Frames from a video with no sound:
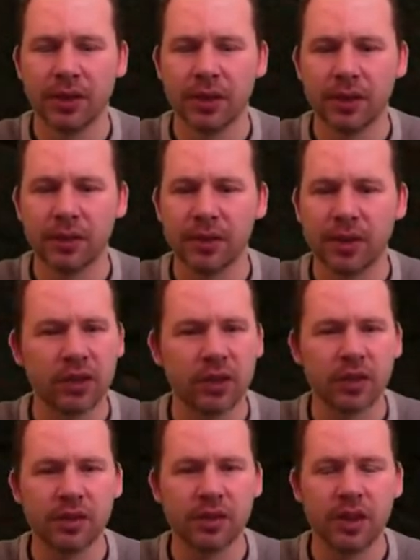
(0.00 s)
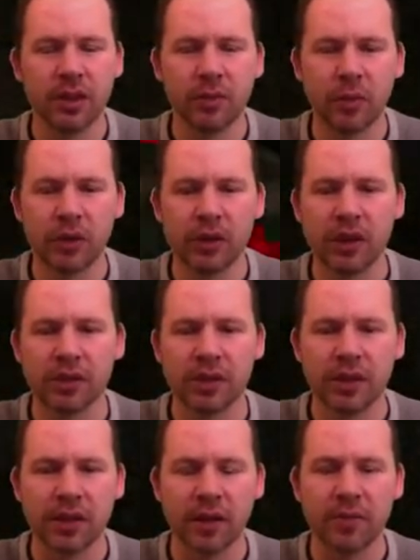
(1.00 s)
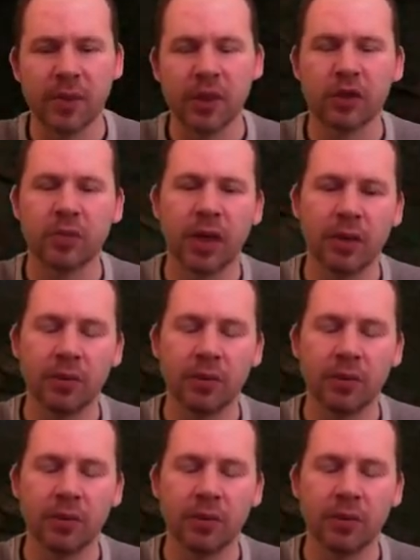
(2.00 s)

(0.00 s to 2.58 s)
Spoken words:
This was actually conceived mostly as a deathmatch map,